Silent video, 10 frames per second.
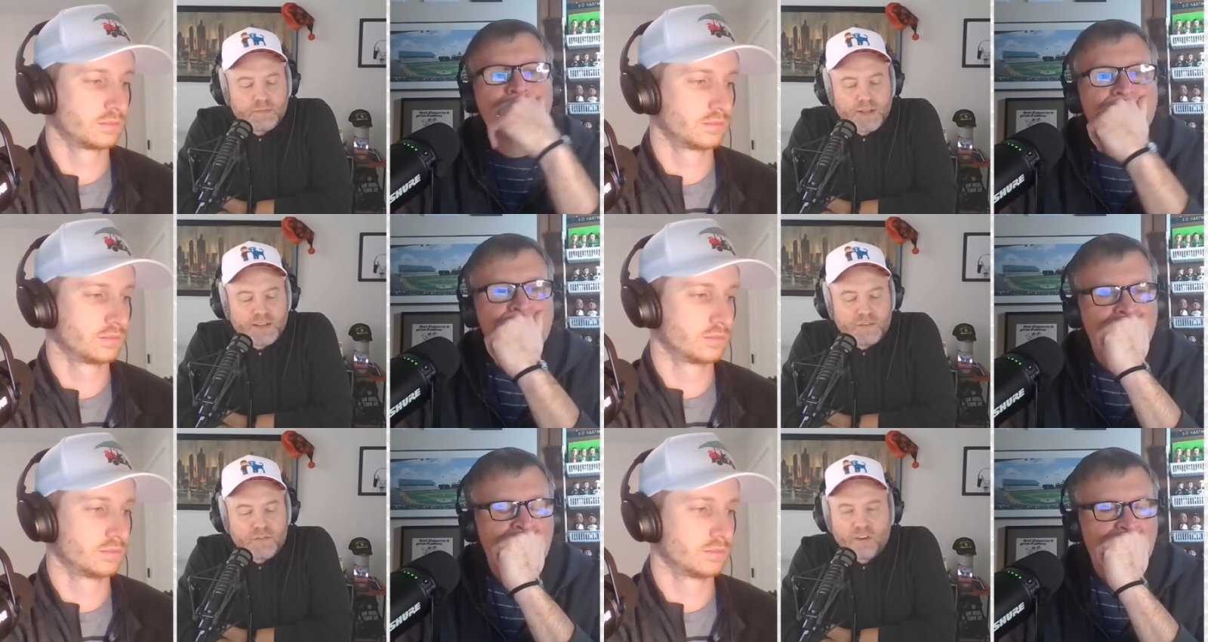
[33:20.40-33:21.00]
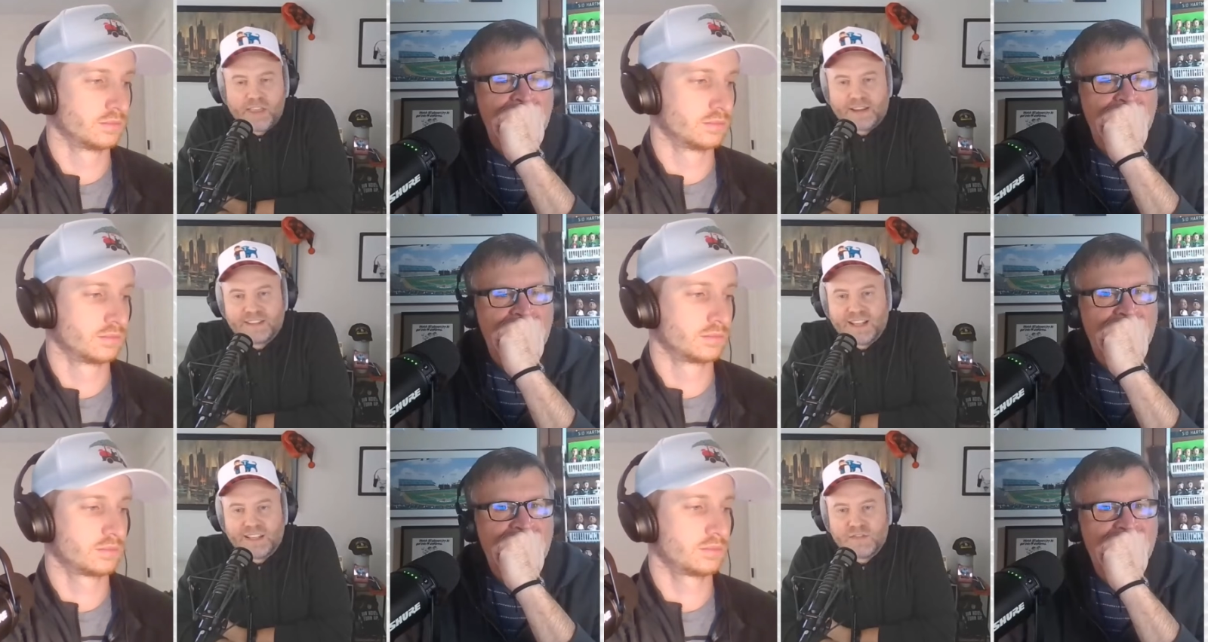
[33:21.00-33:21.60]
Speaker 1: I did a fairly
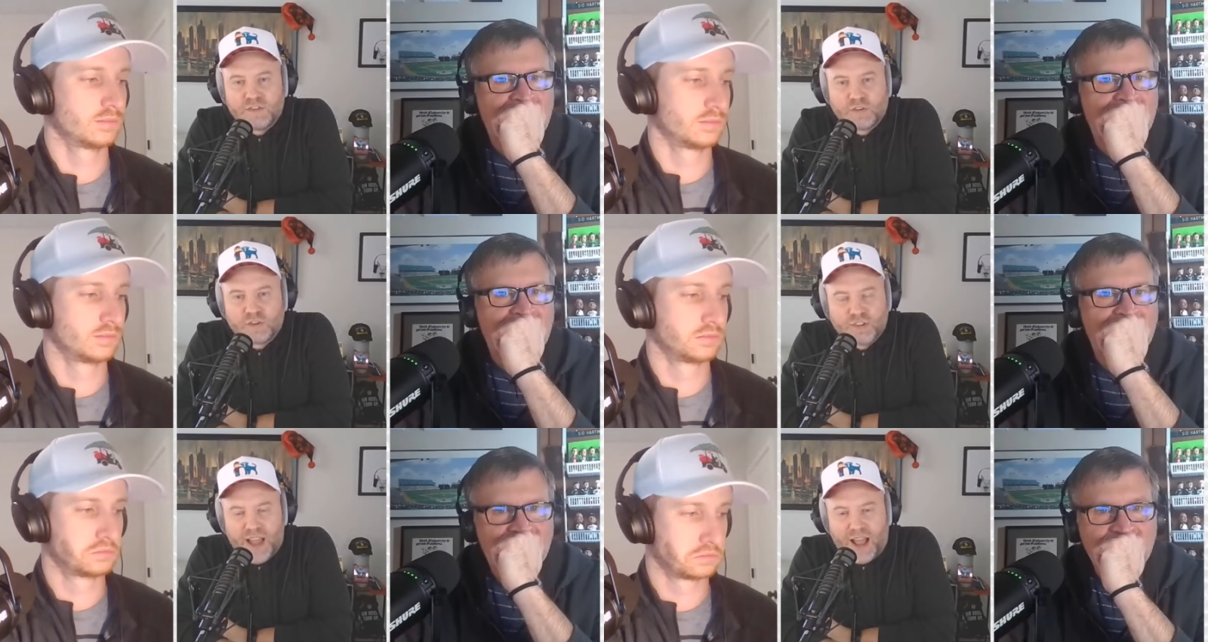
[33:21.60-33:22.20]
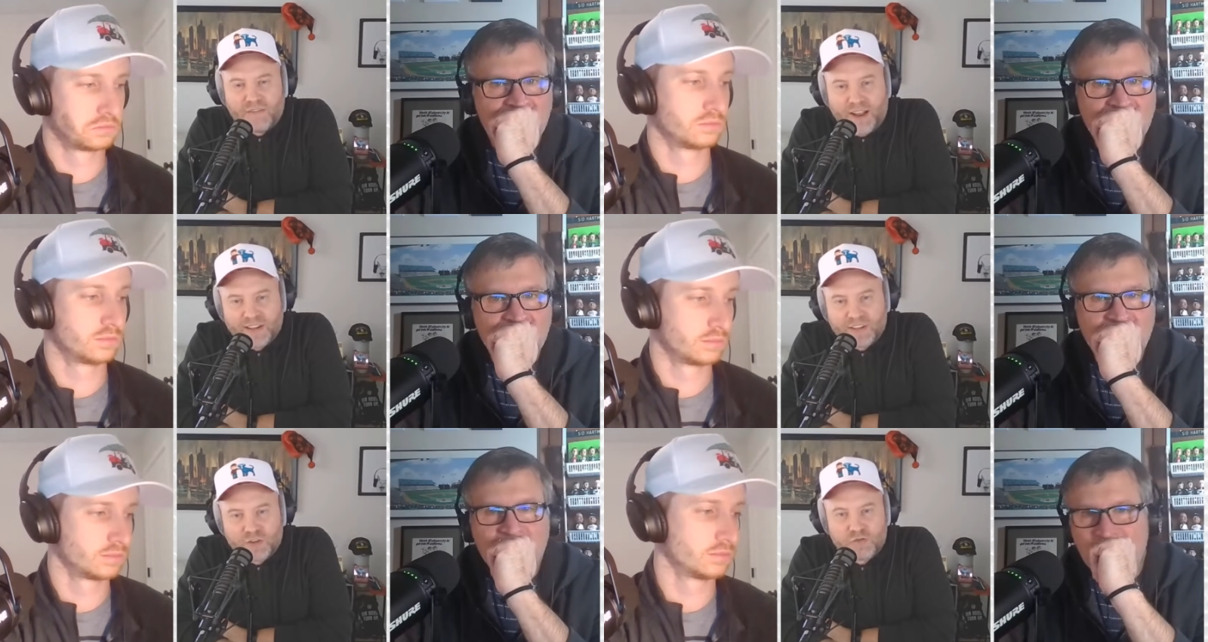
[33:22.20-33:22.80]
extensive search. Could not find a
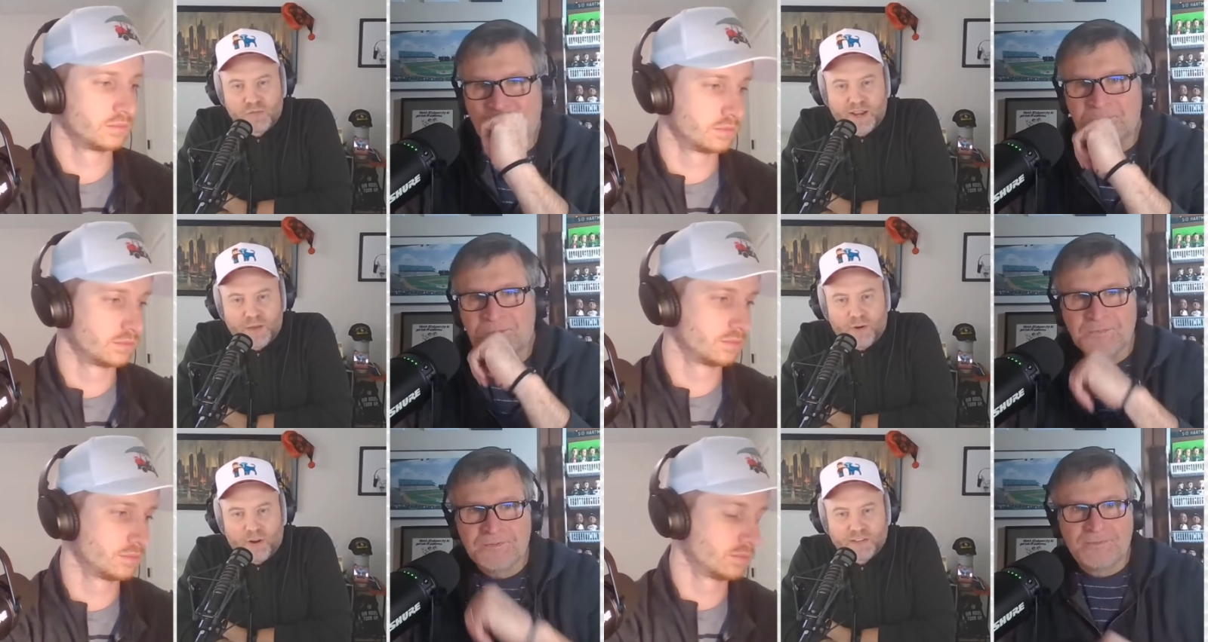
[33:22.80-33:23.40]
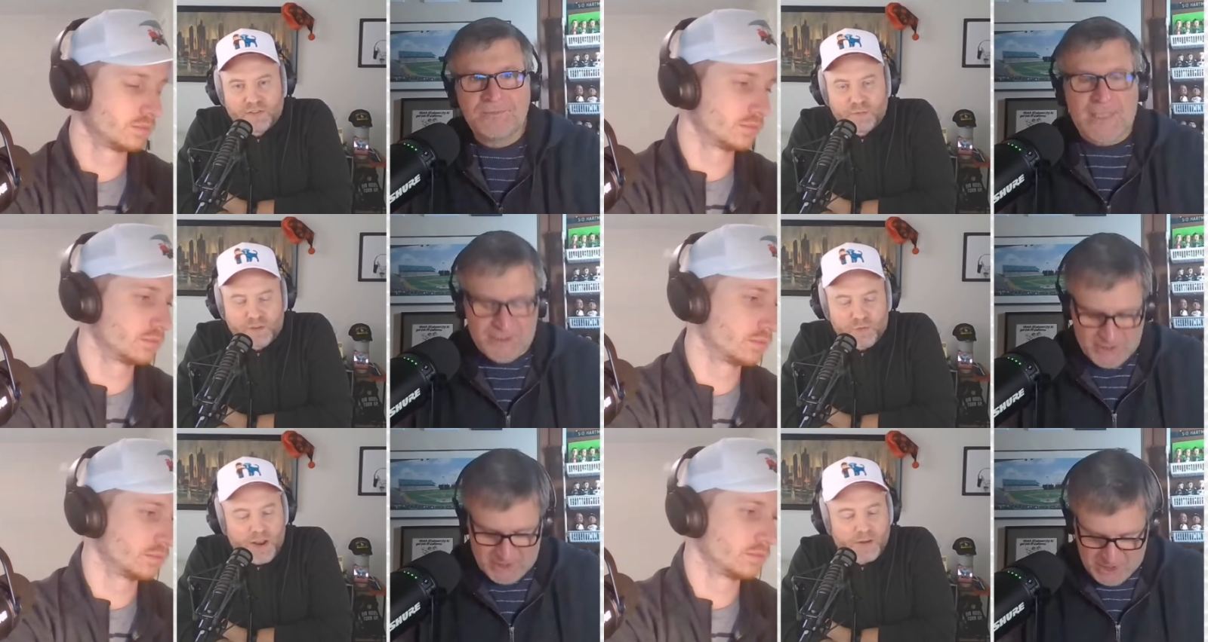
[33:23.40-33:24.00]
social media presence from
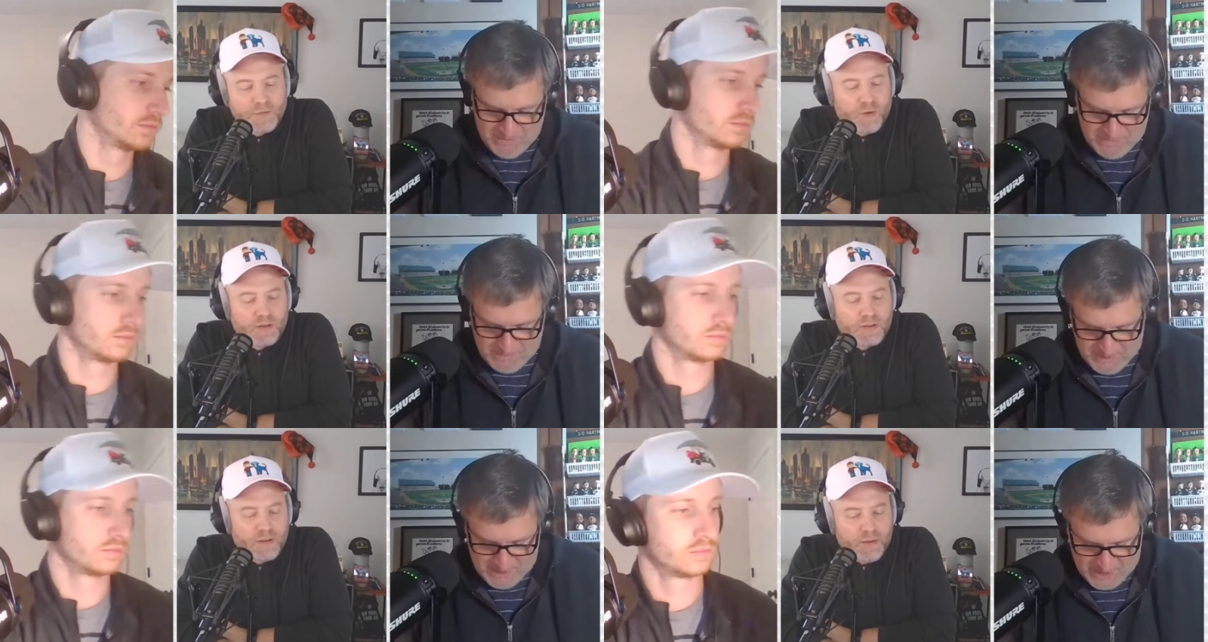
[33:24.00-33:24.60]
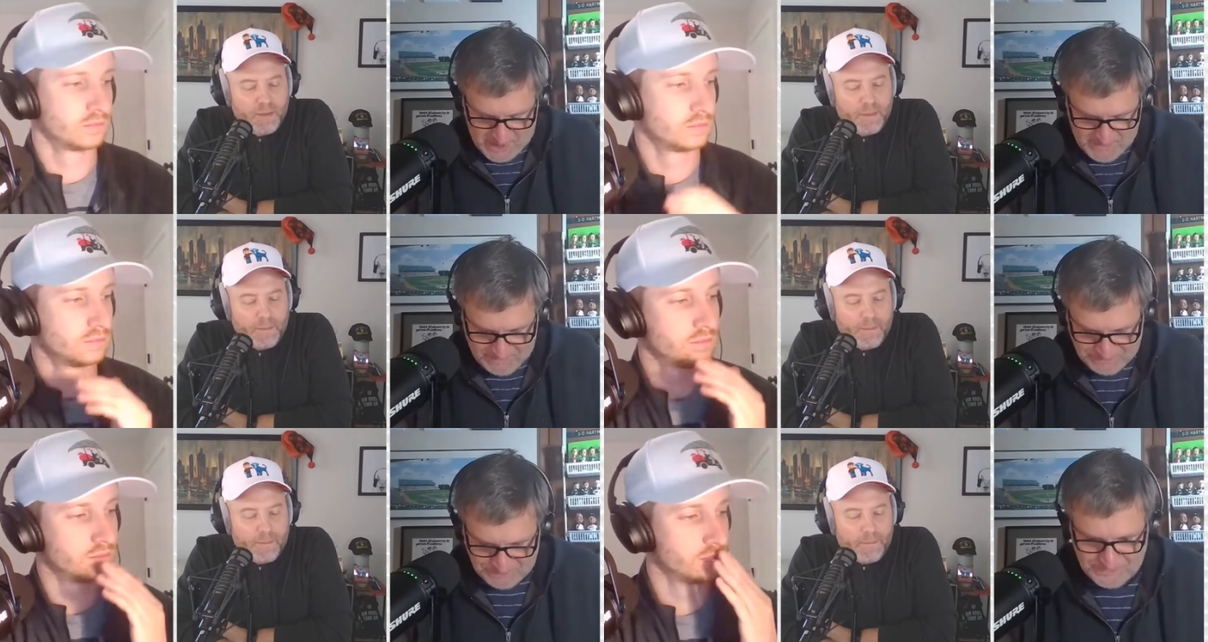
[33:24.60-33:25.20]
Speaker 2: this random twin. Okay.
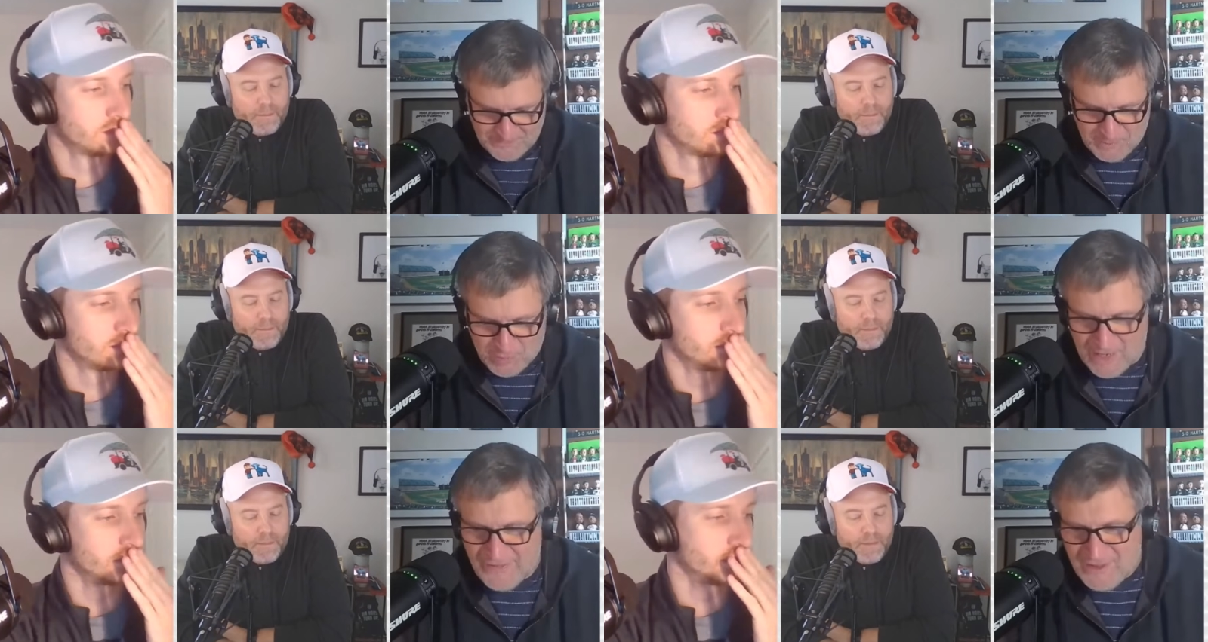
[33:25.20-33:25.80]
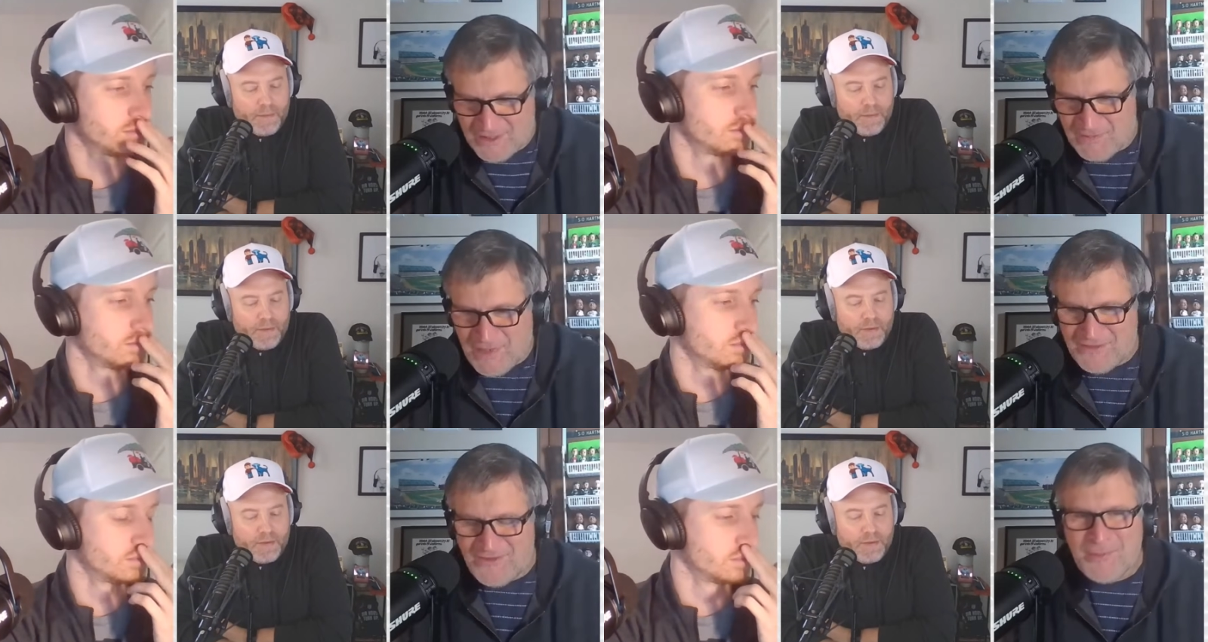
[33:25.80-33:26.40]
Private. This
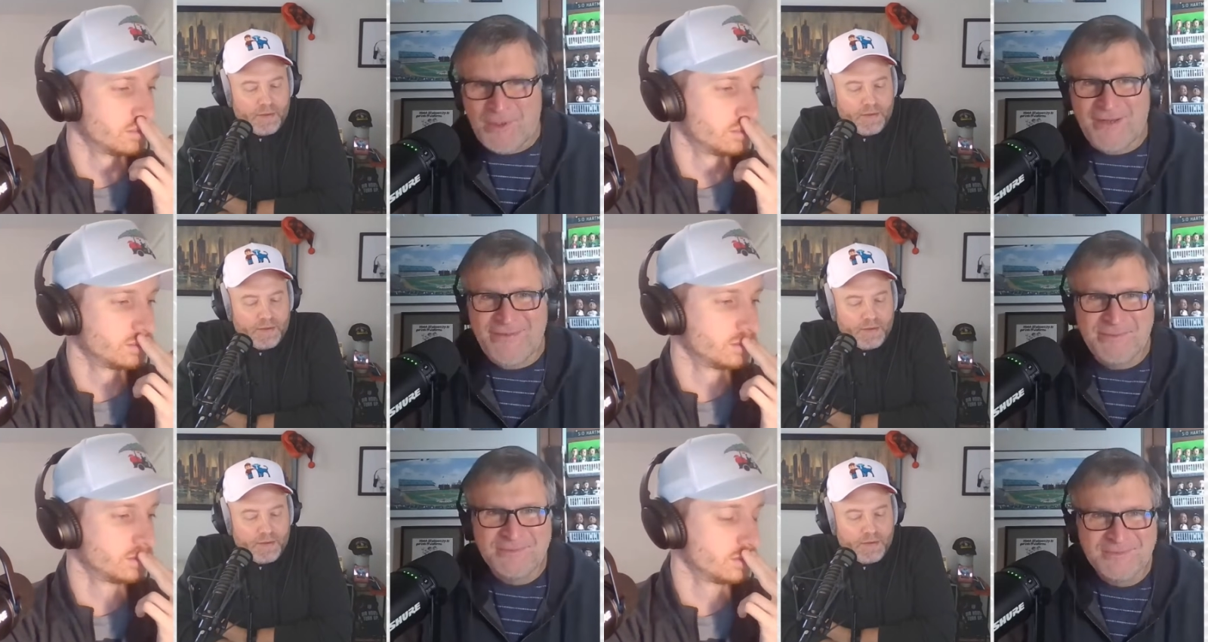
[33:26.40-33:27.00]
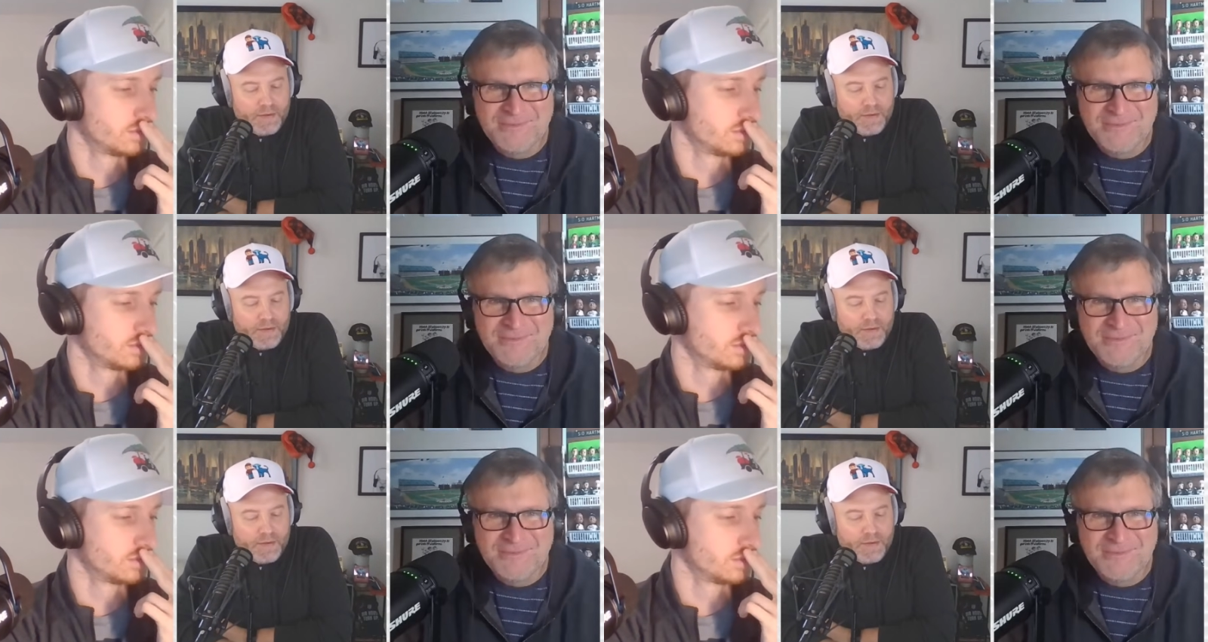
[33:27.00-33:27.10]
man's very private.